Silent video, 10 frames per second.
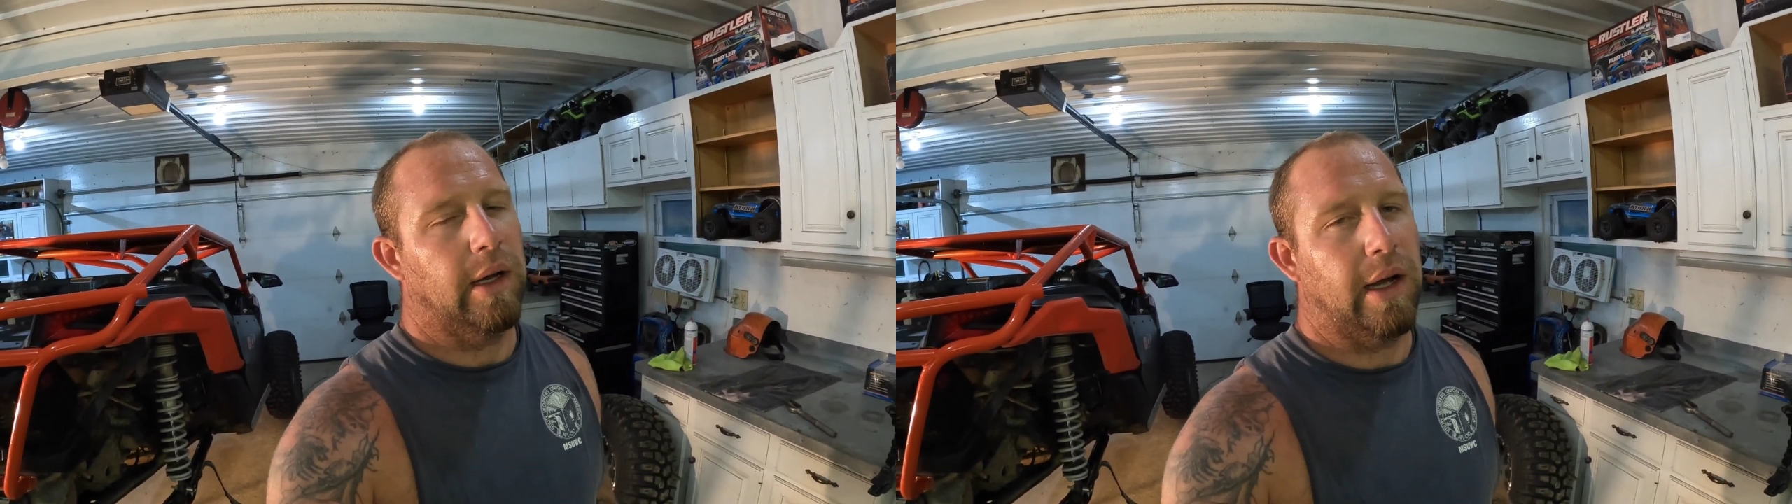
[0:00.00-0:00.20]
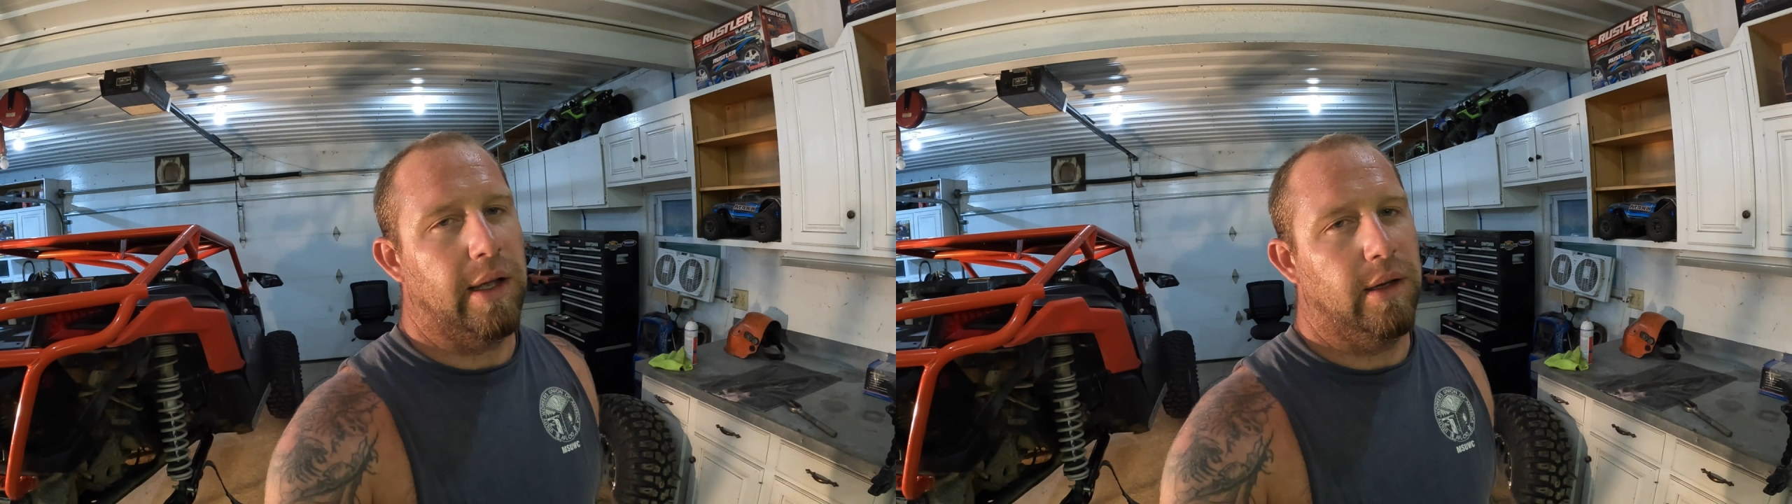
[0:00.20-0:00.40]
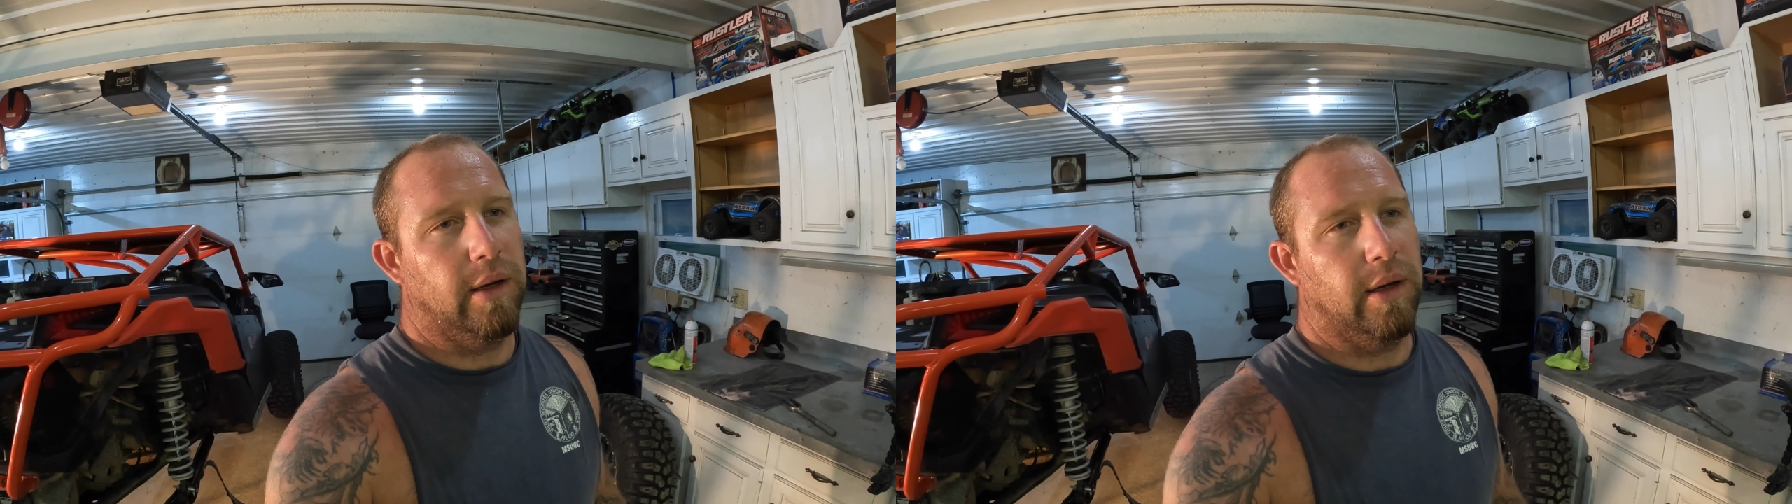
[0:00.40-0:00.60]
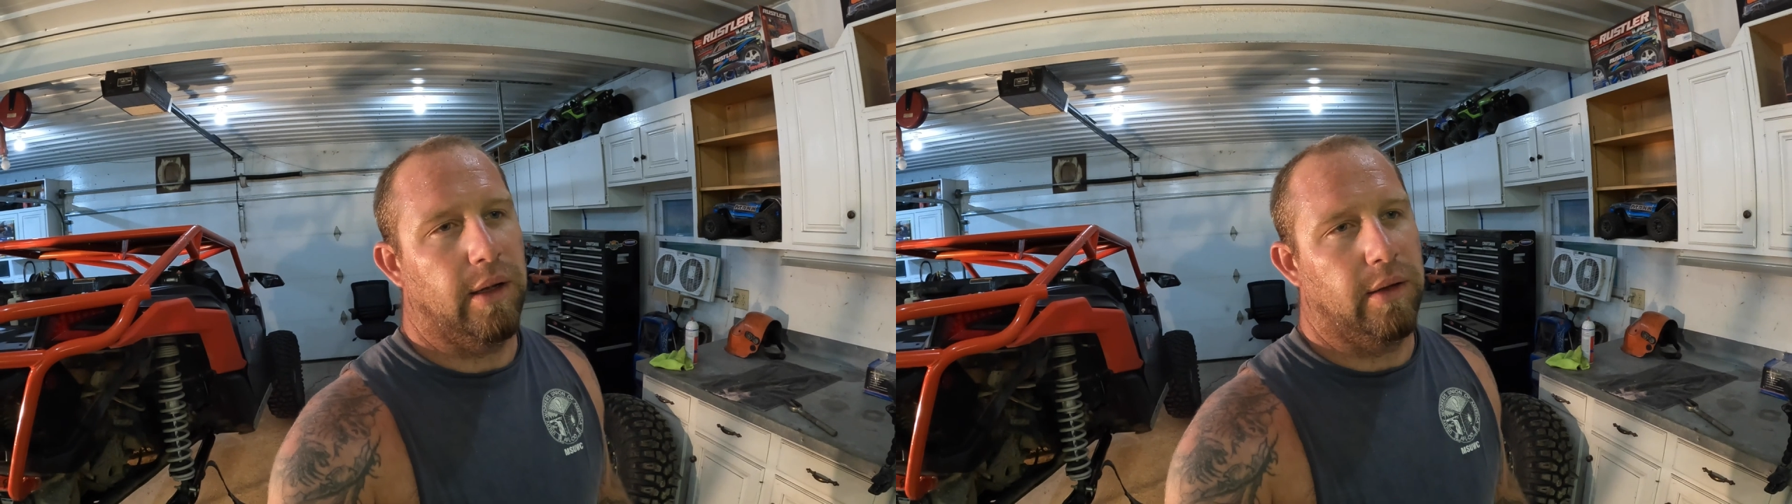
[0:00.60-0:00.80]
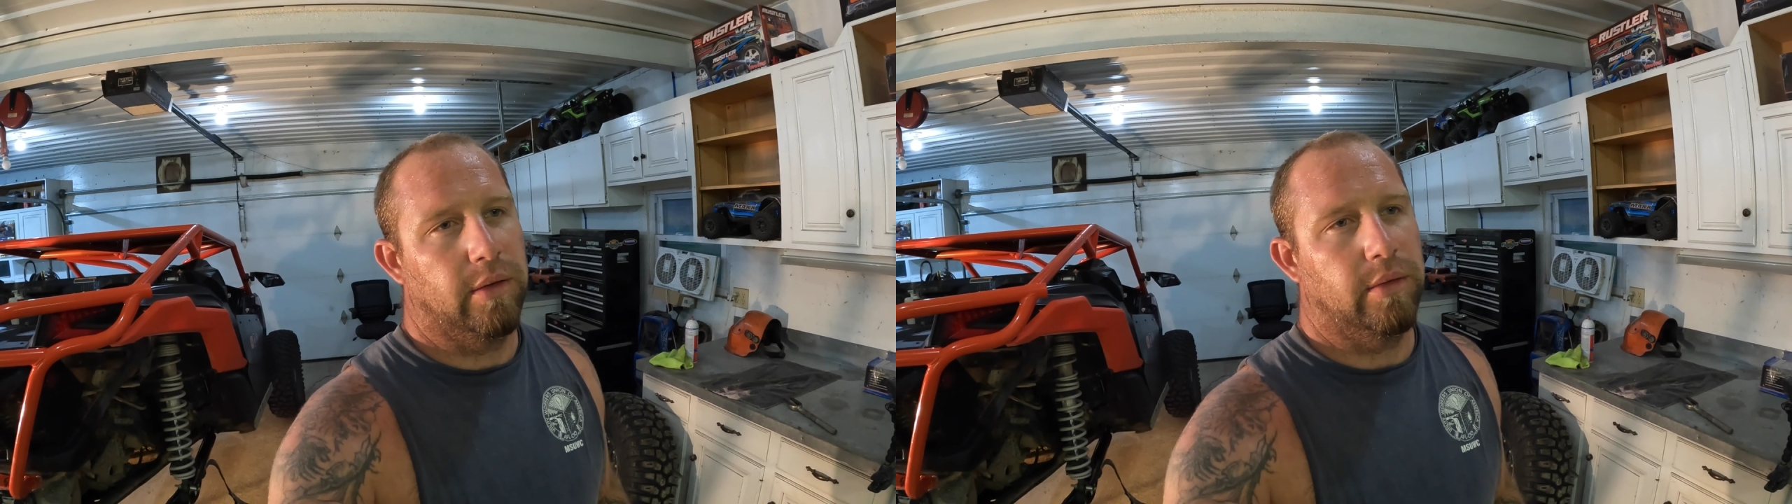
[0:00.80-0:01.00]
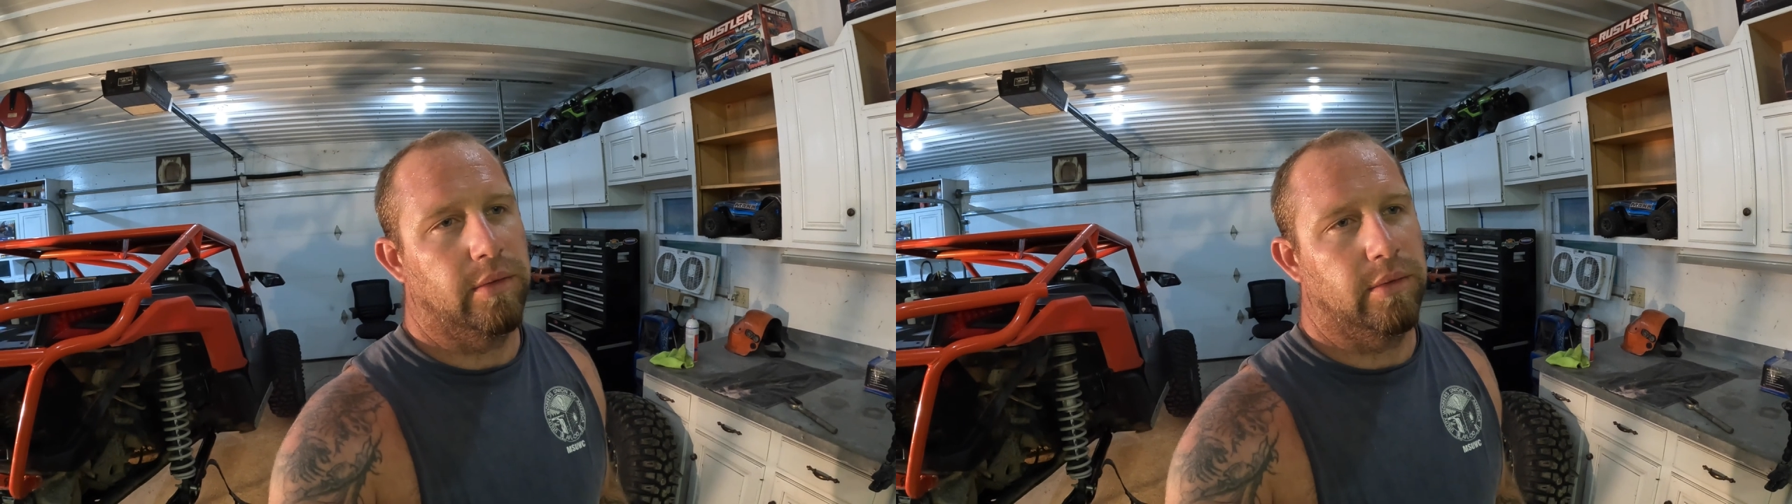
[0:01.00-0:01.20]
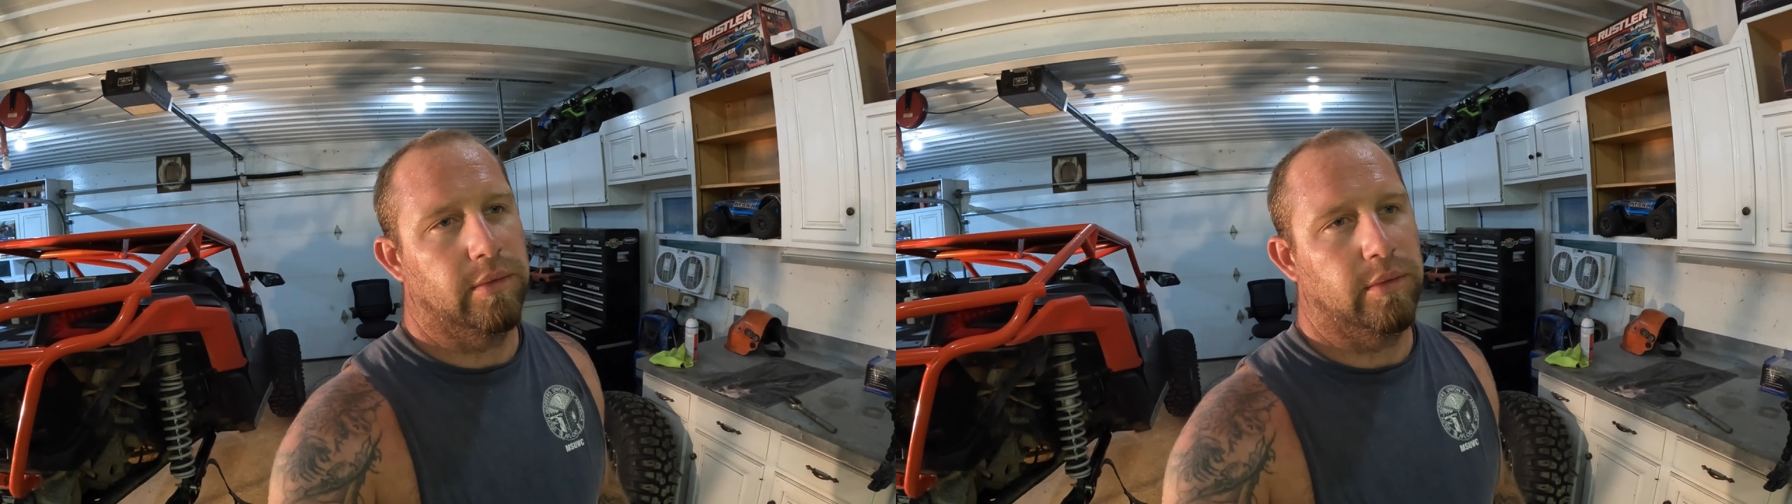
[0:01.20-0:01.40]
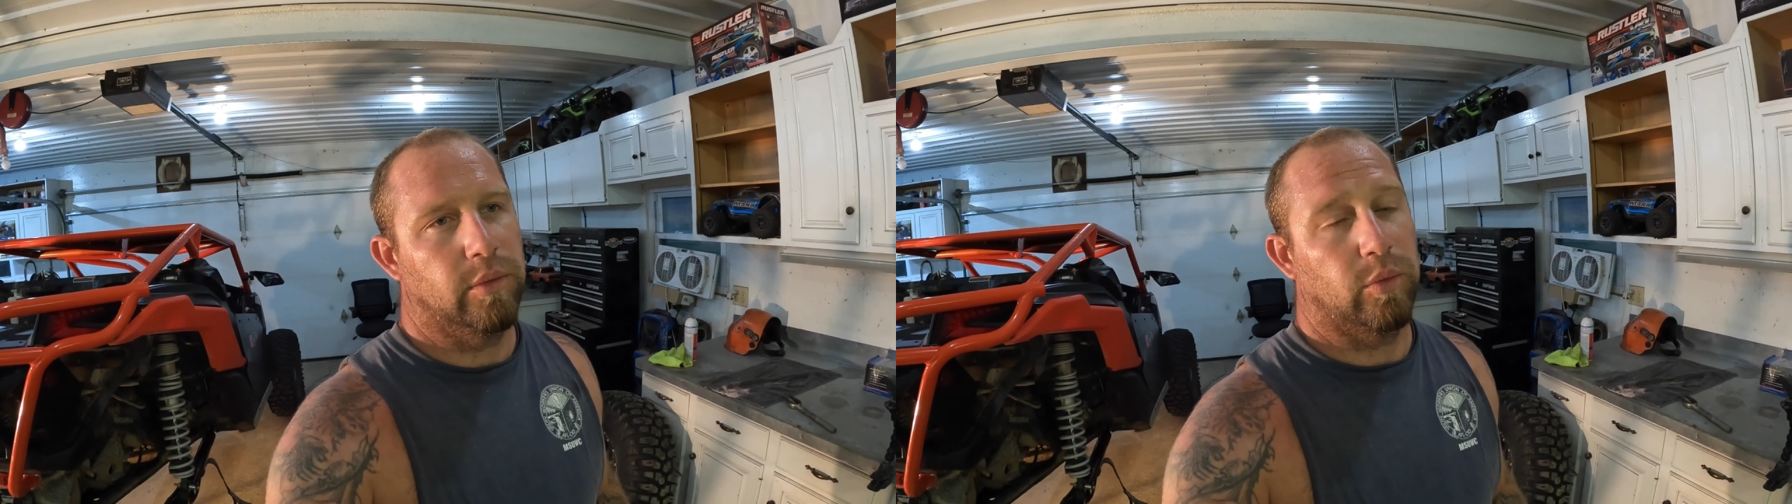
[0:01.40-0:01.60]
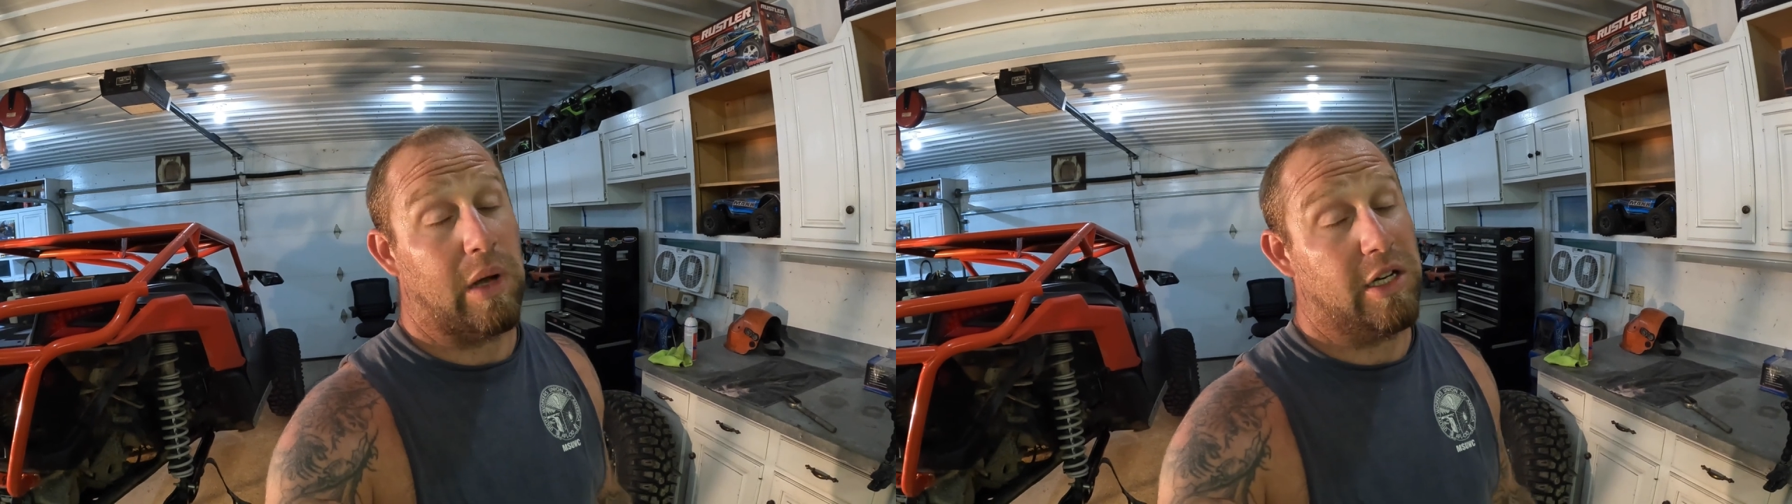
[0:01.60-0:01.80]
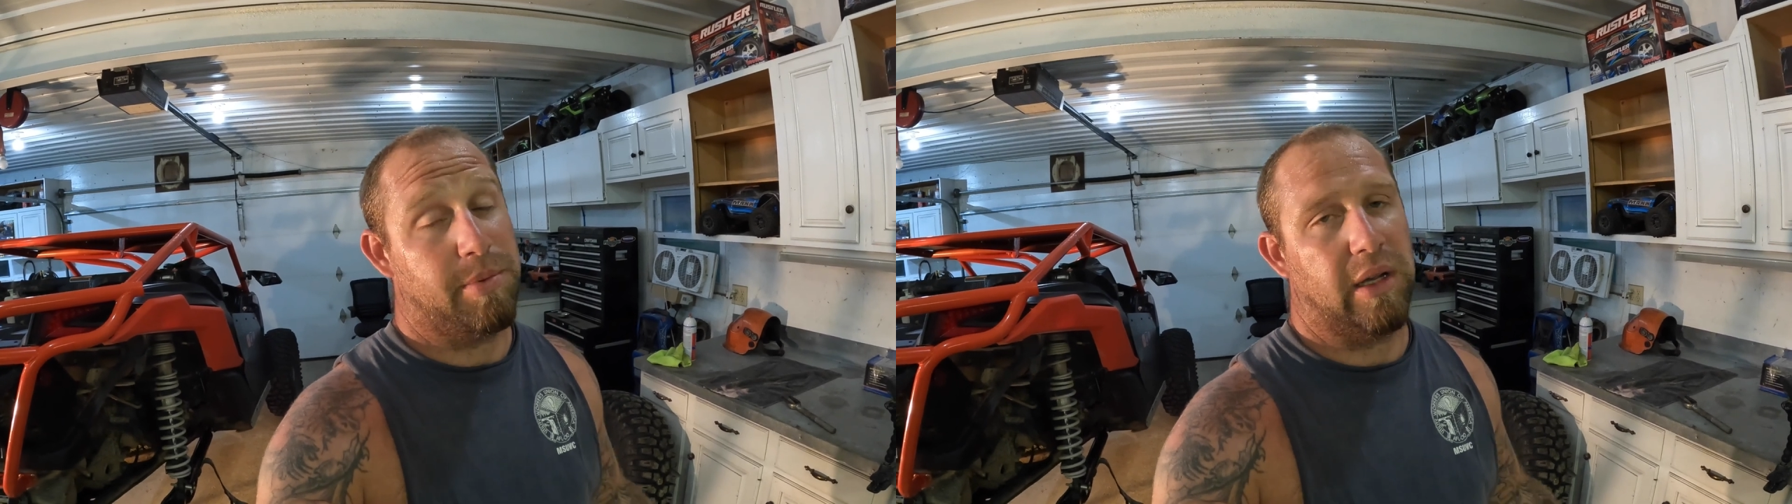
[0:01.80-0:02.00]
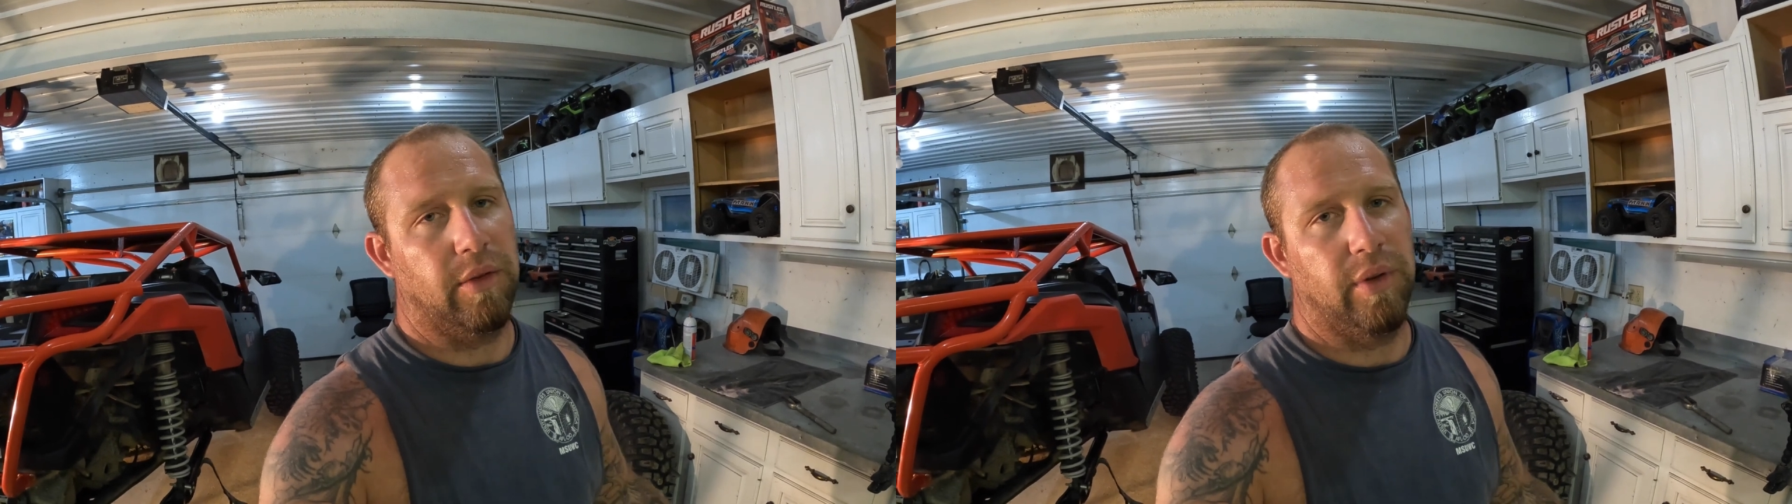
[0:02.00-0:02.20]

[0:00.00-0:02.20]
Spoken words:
I watched back